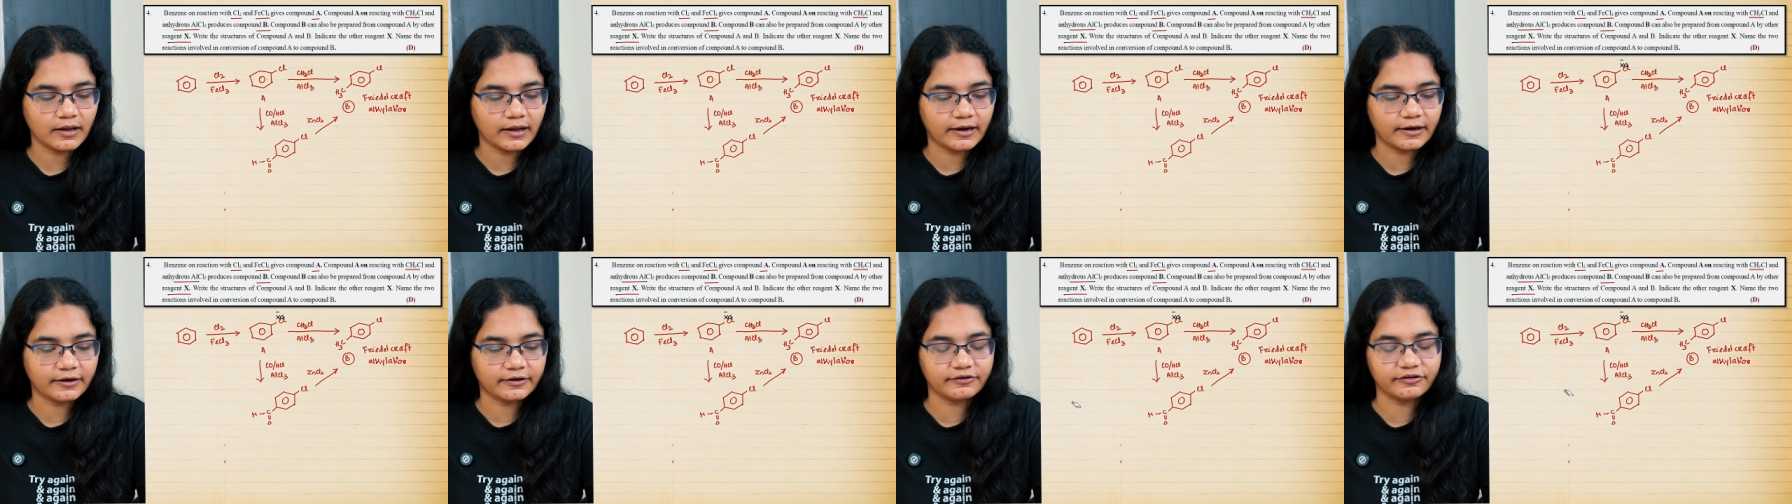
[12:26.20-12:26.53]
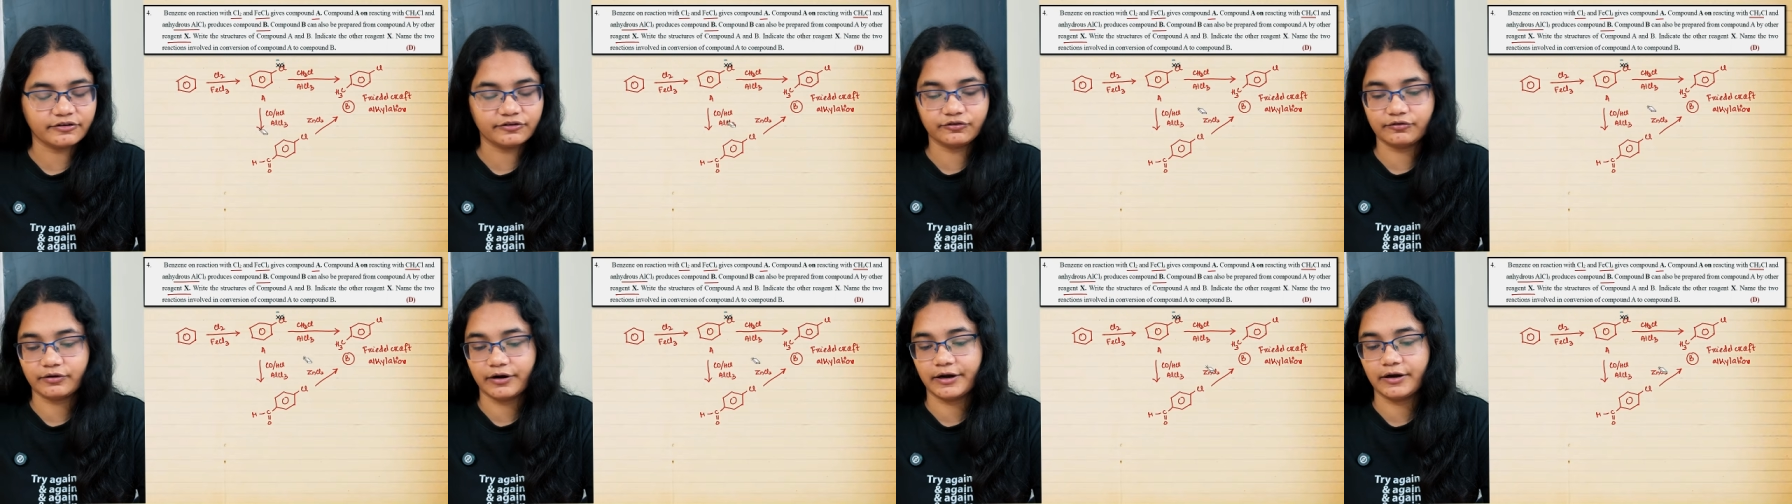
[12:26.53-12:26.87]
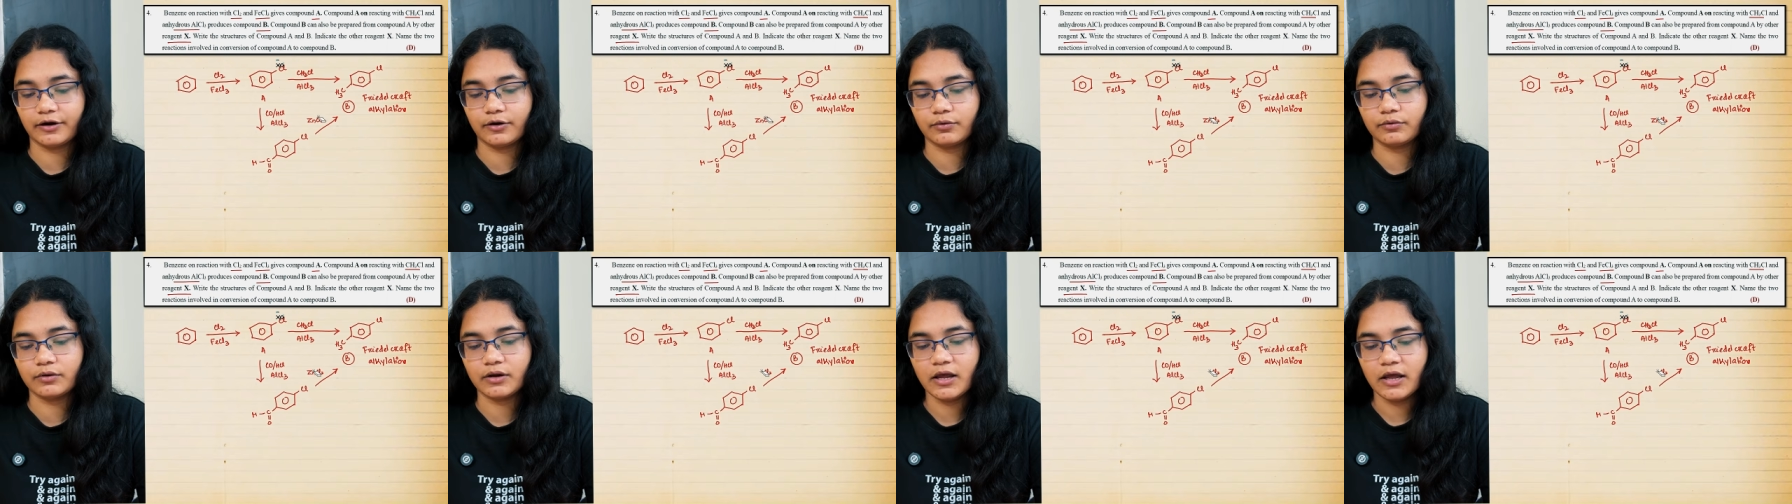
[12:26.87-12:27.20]
just write
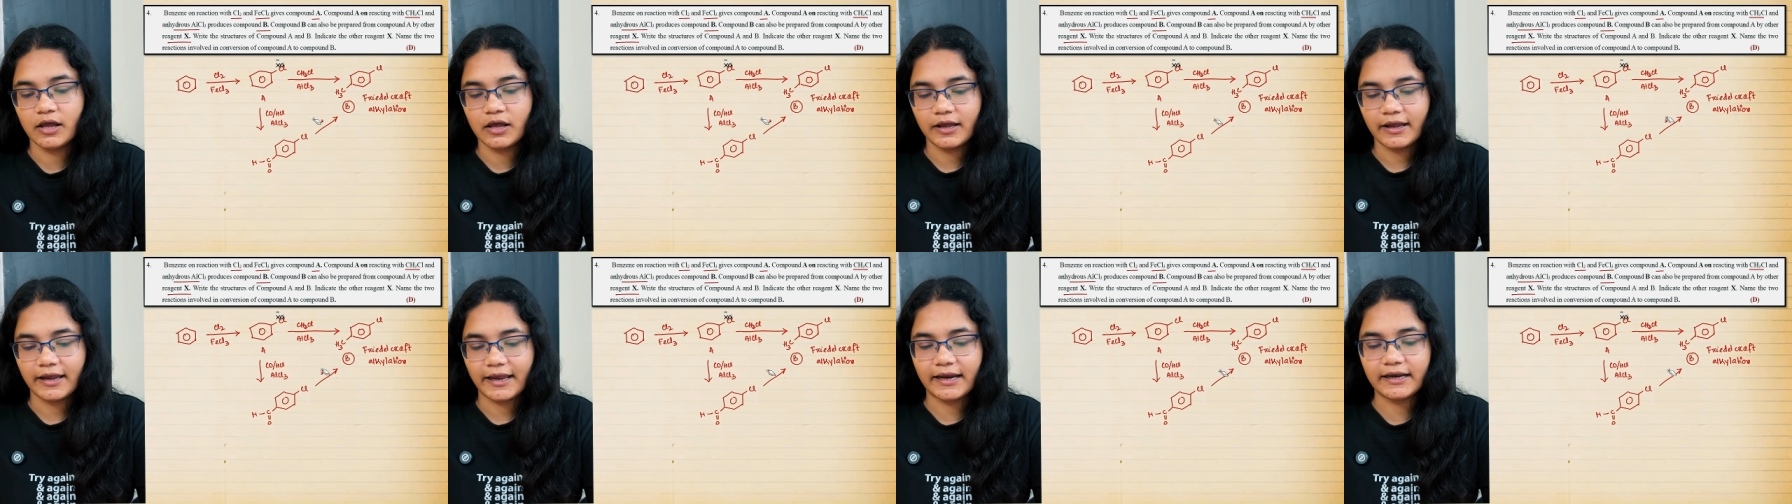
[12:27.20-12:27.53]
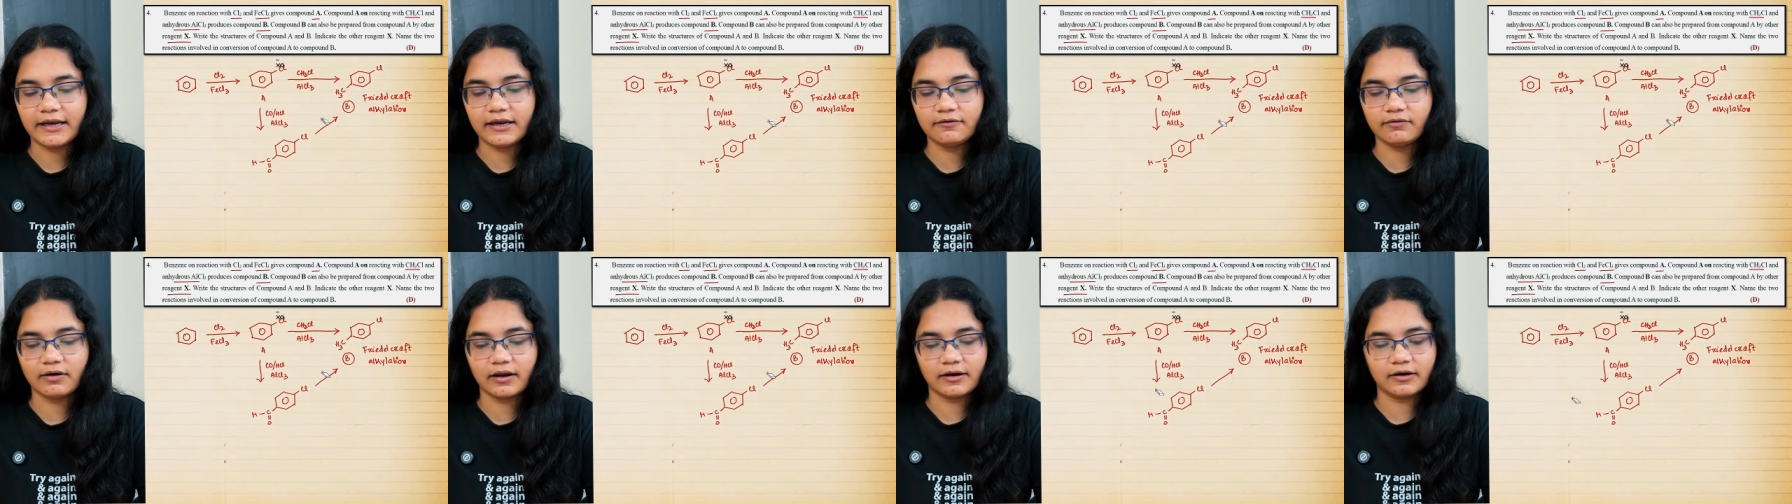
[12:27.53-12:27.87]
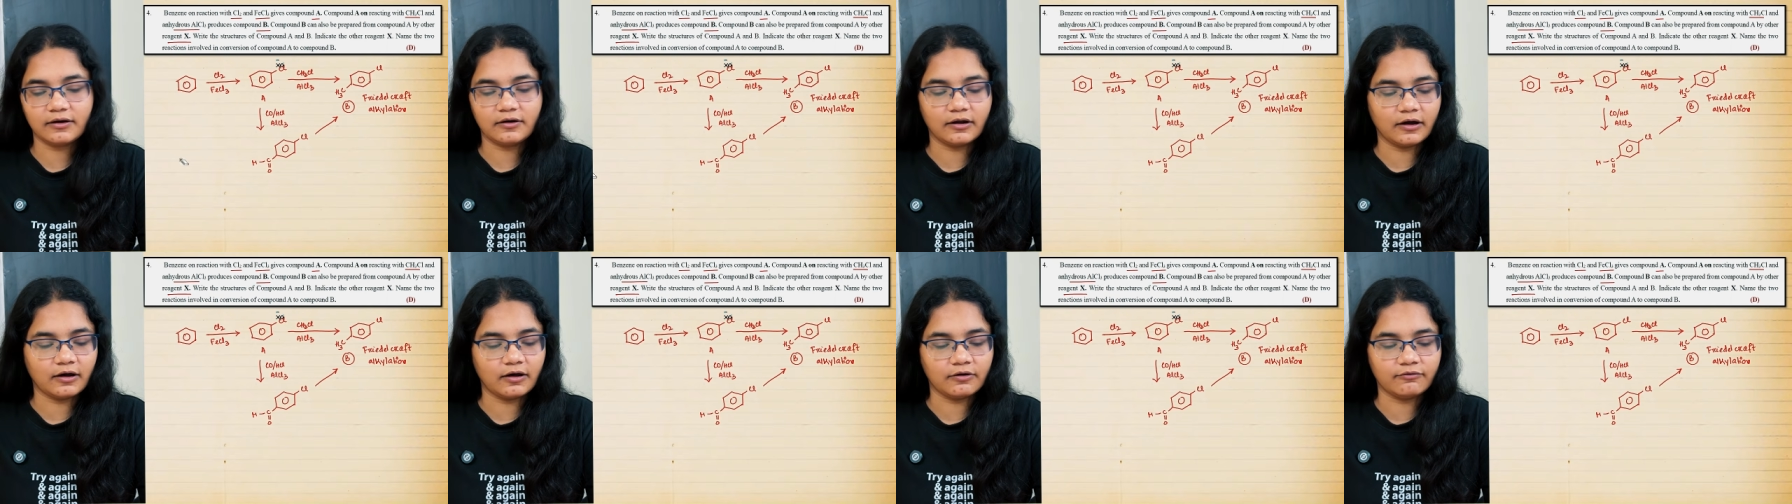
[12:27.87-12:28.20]
down any one,
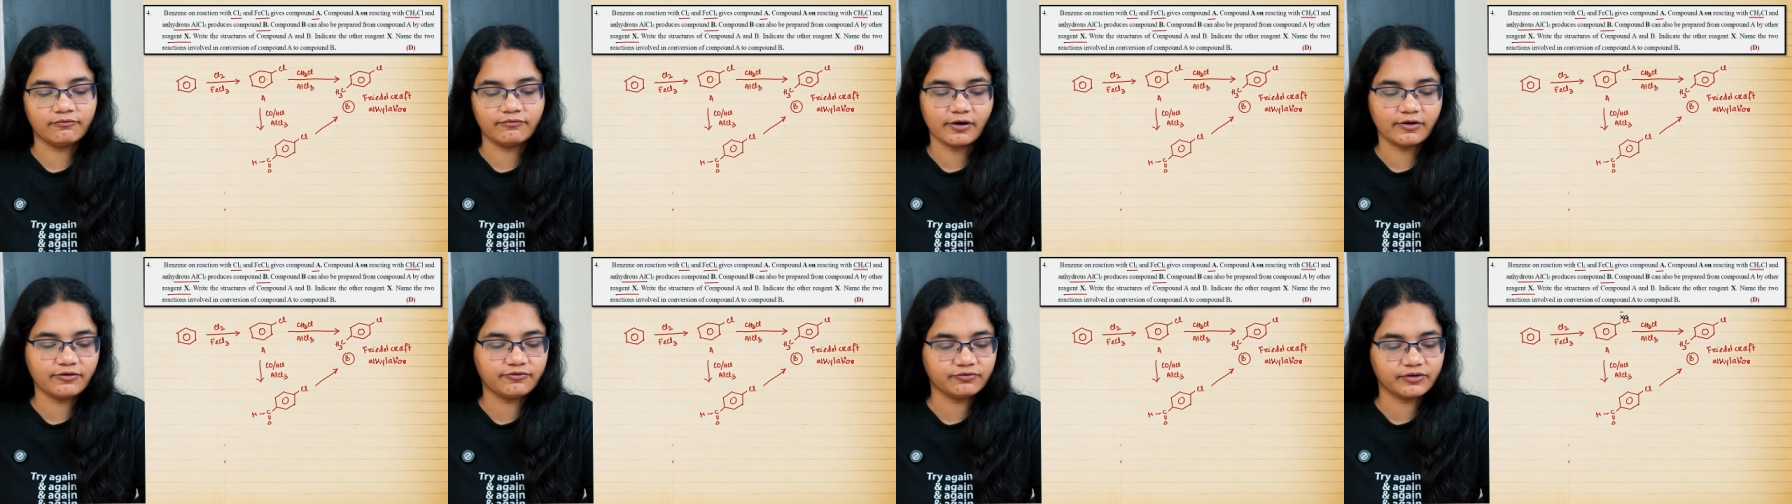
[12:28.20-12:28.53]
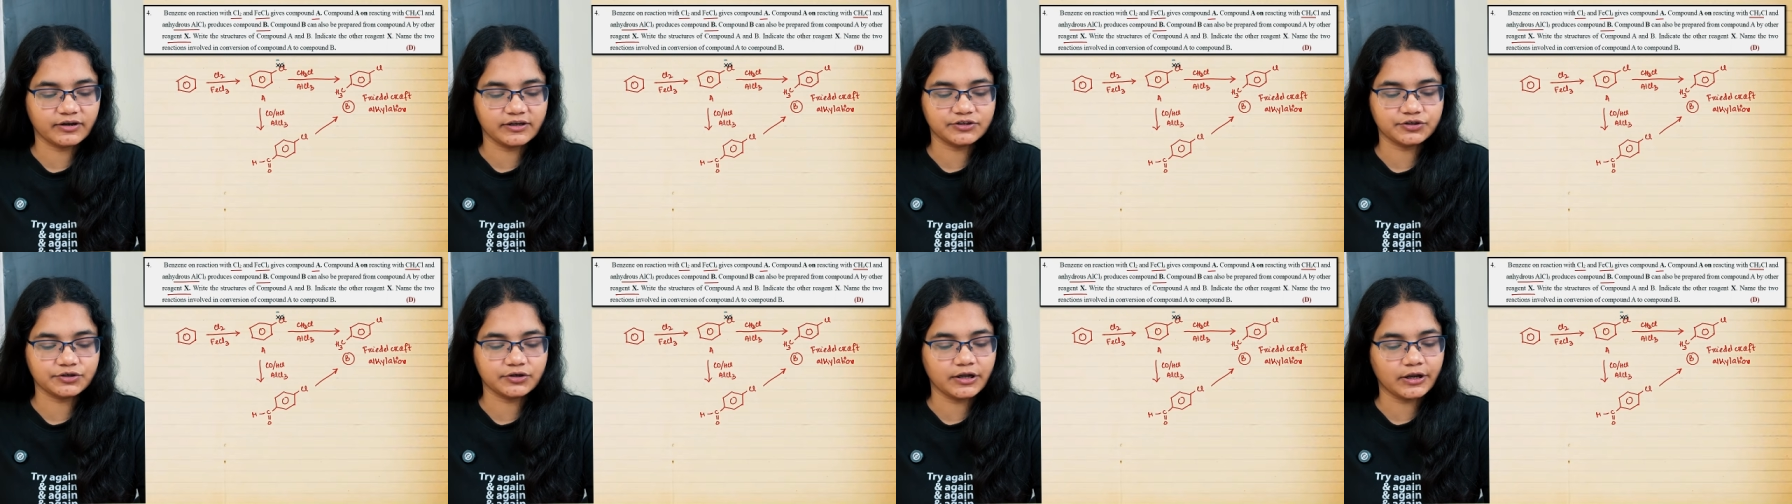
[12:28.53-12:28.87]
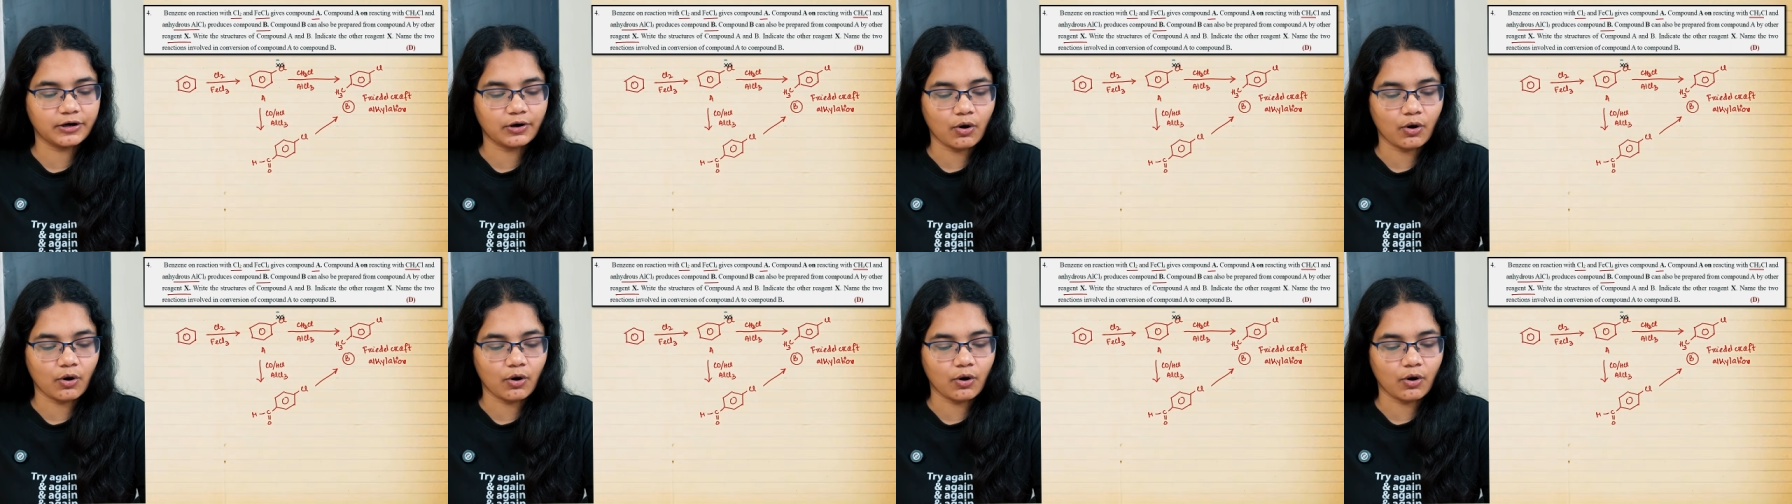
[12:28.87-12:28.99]
Wolff-Kishner